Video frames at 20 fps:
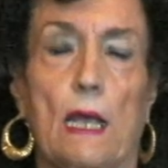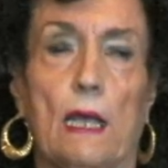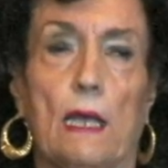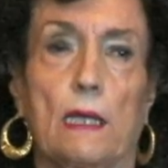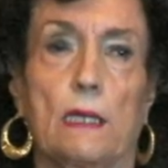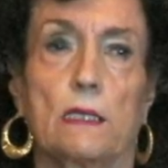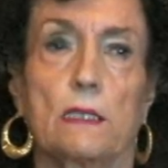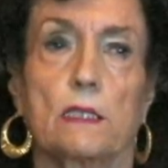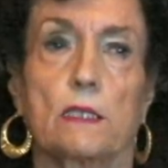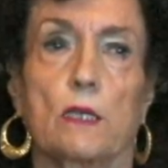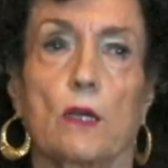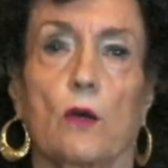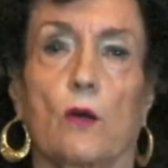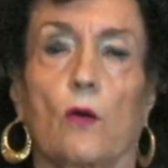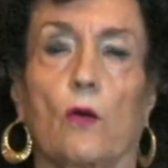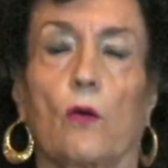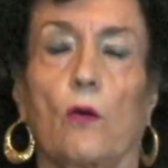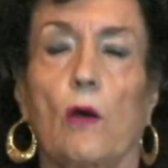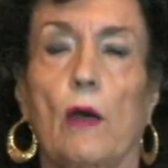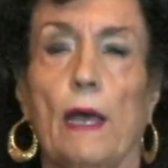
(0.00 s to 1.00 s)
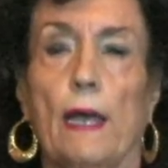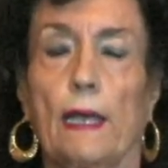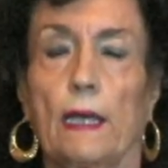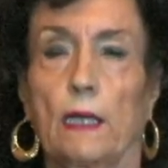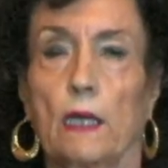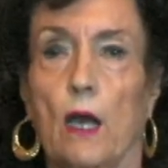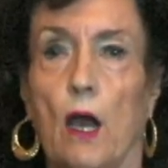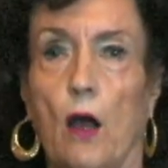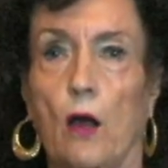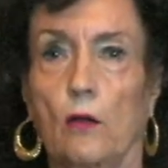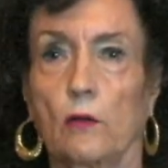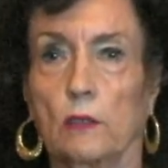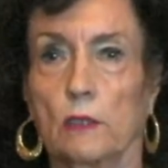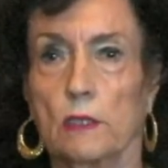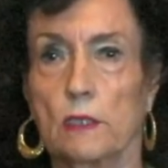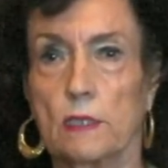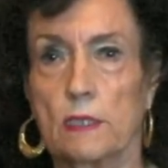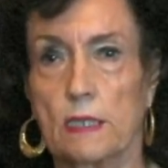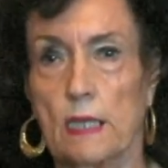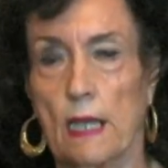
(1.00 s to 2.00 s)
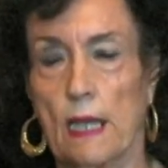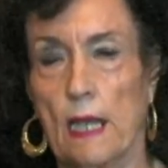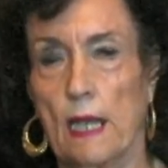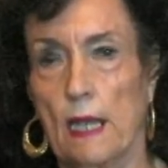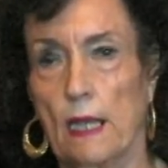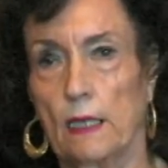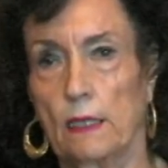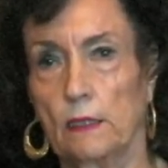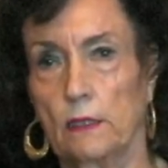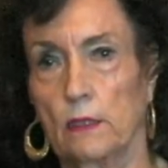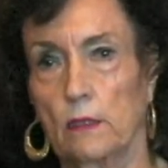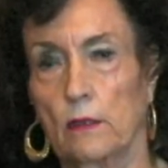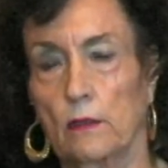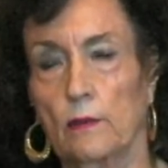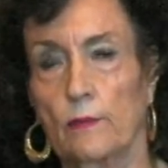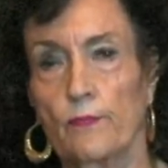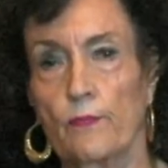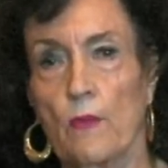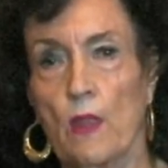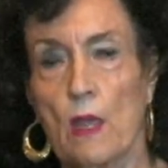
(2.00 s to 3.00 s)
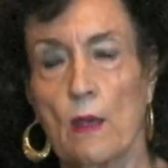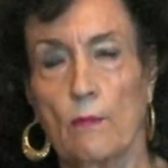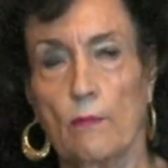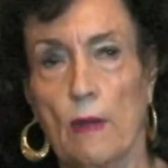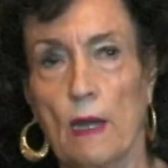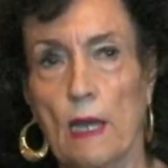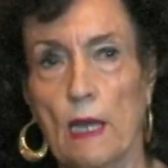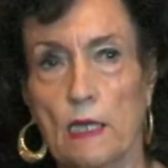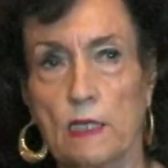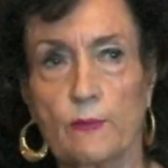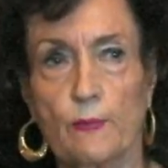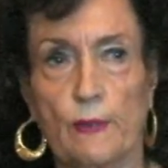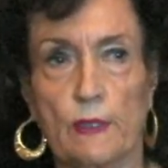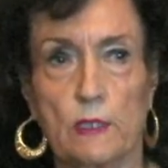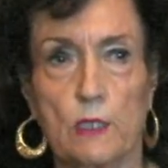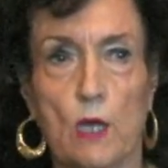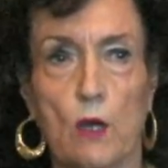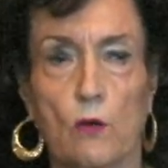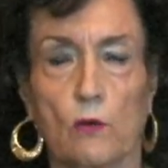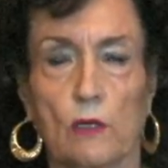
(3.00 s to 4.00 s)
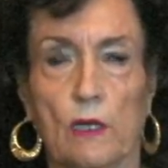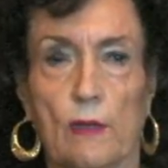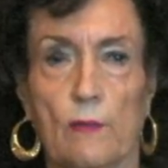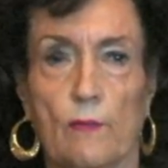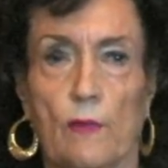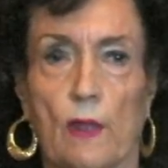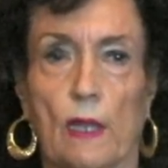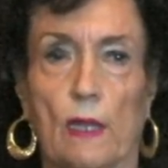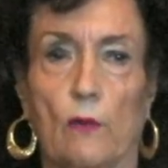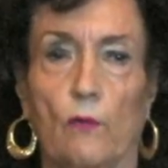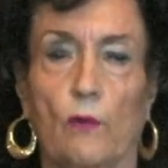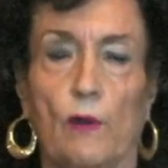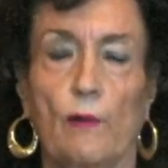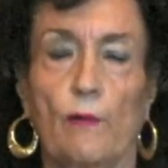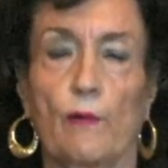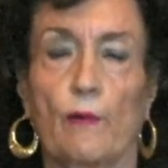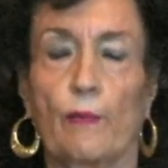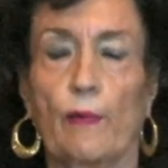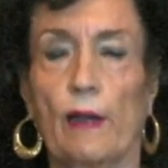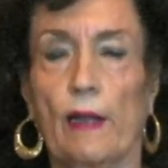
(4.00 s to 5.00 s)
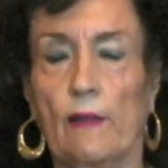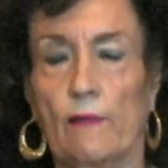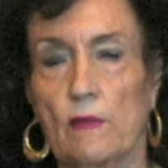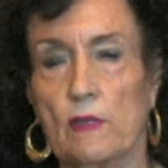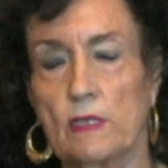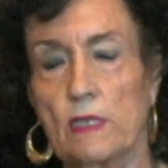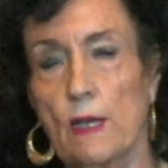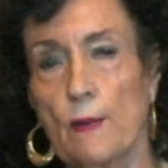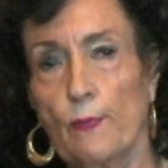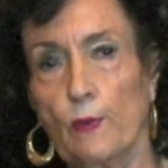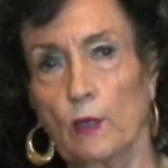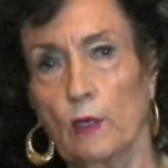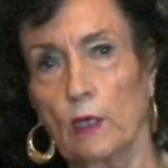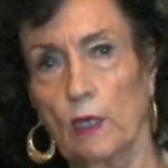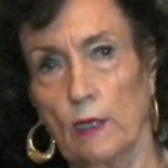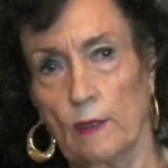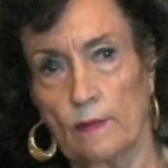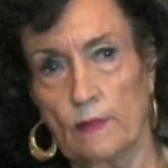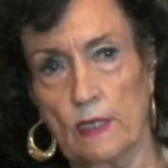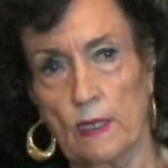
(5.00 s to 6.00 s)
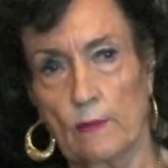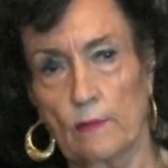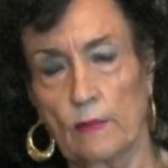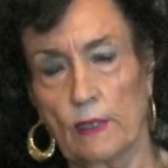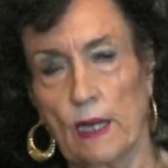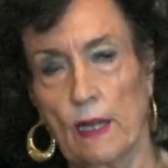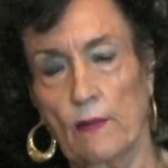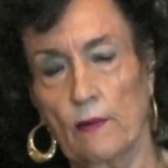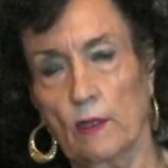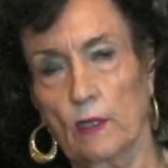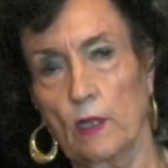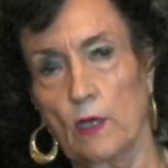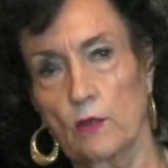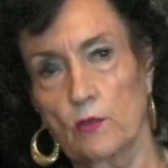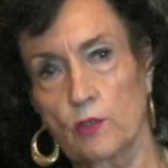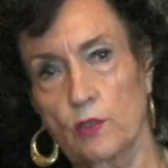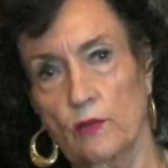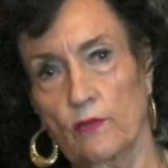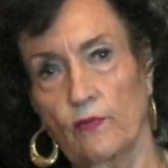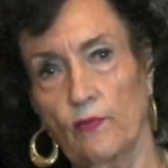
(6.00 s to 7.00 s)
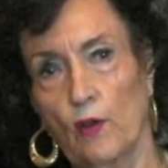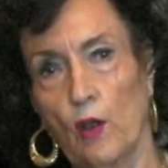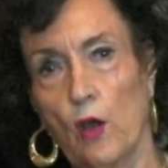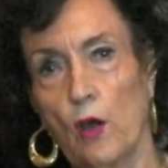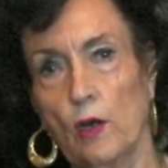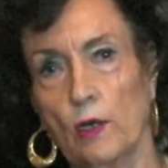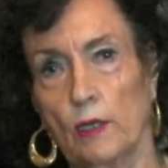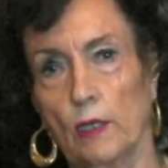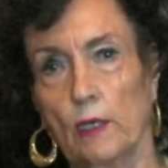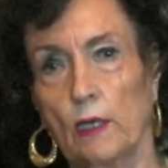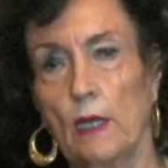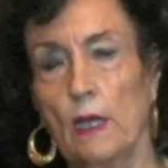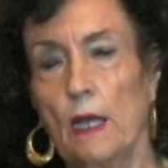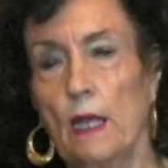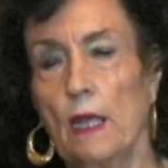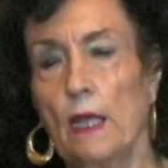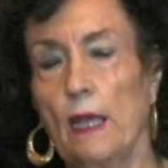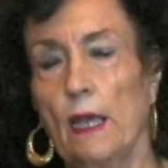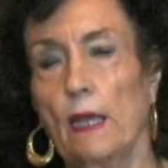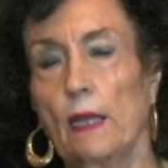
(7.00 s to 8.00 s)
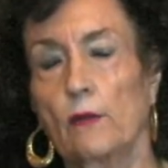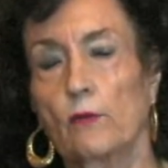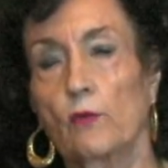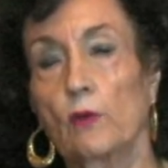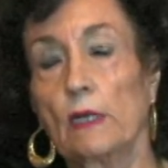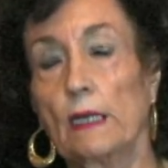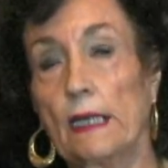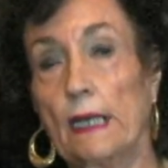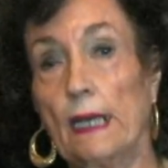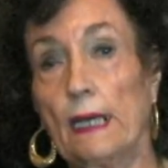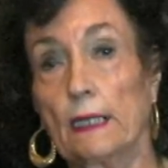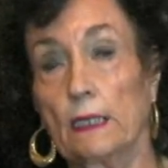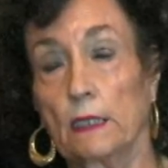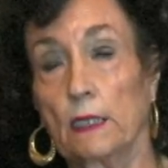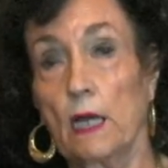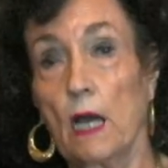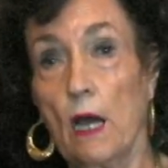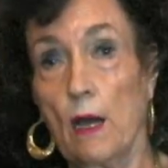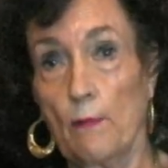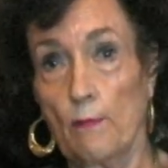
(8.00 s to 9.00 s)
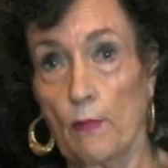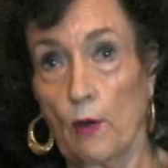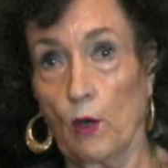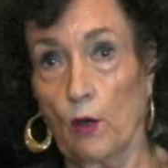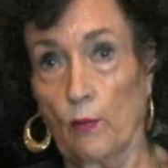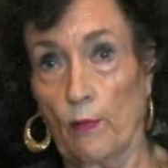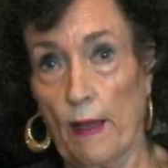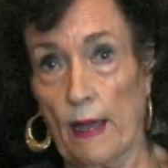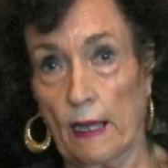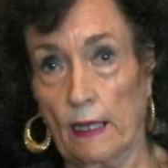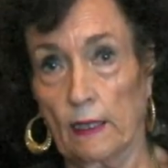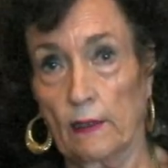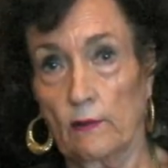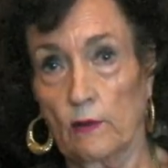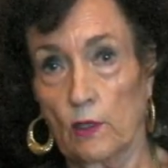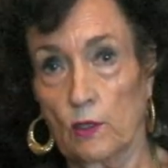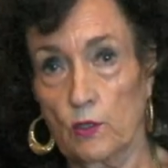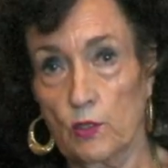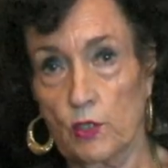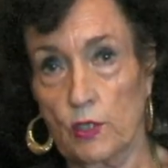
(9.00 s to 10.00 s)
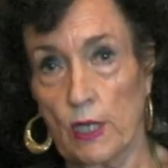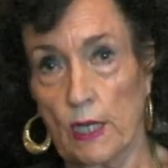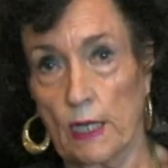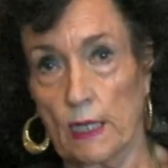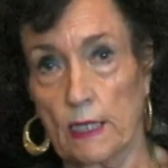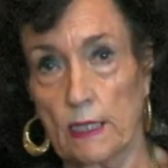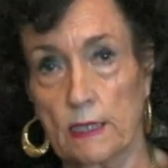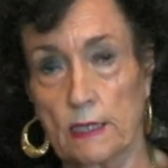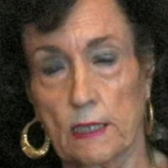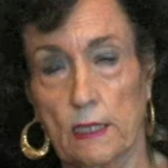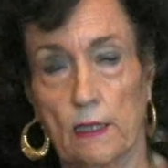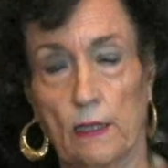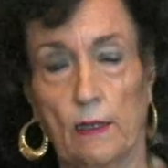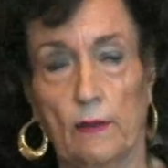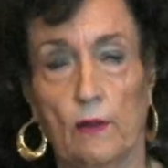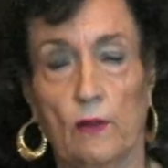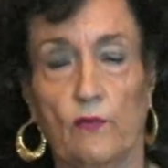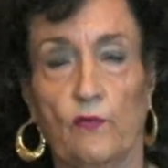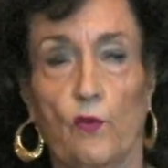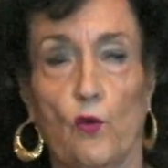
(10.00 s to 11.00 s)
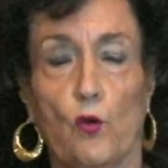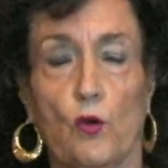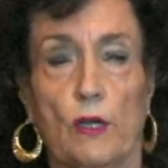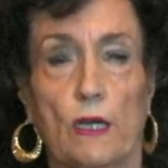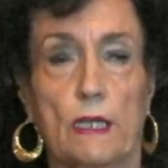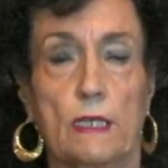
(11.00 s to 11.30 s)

so Hank called us and uh, my husband told him that we were playing the supper clubs up and down the coast of Florida and really had a combo back in those days and the 40s